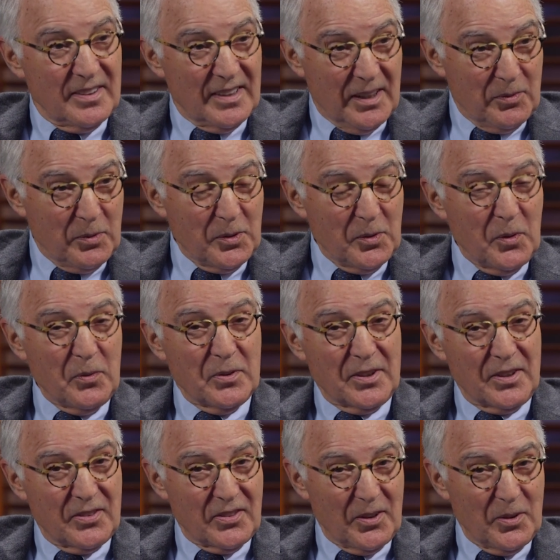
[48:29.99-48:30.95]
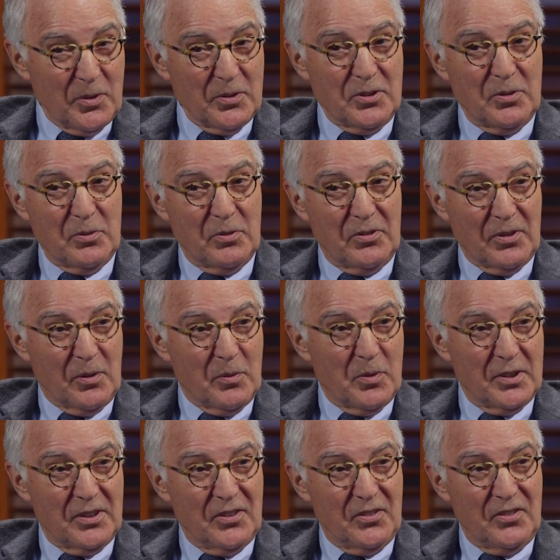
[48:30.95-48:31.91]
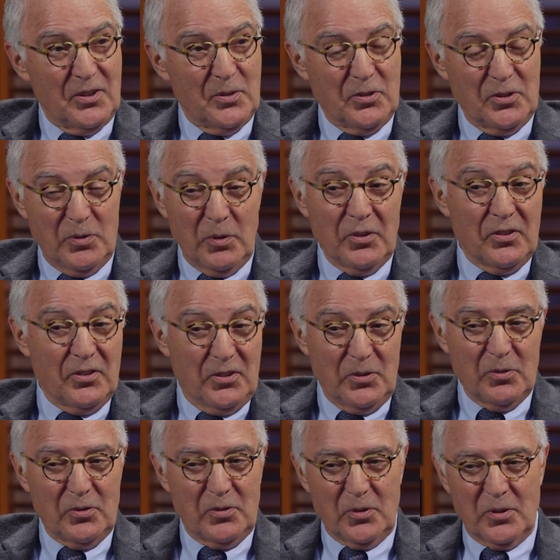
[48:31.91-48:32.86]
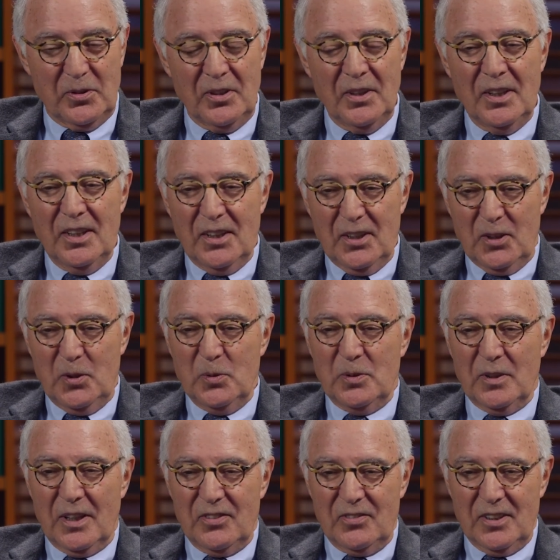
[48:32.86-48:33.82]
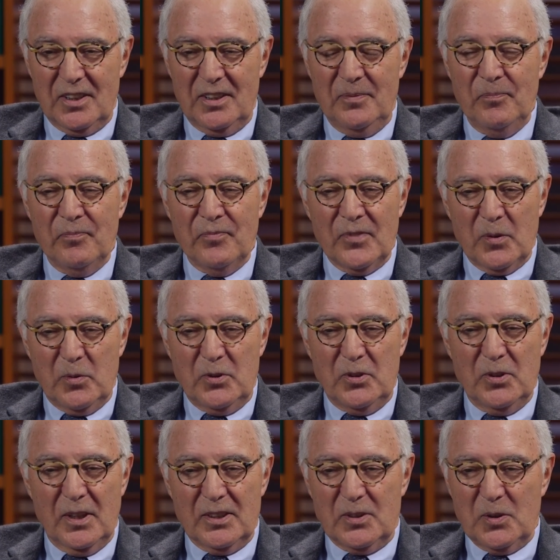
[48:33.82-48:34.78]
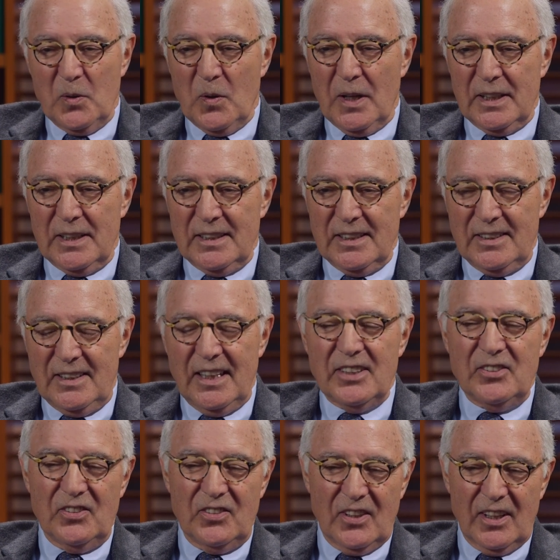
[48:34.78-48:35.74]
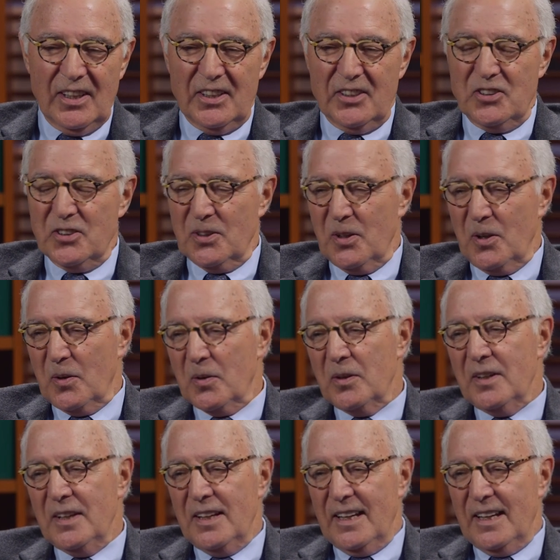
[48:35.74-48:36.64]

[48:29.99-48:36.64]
I went over because I heard she was there. I wanted to see who she was, and she was sort of cute. And I said, would you like to go out on a date? And she said, I'll let you know.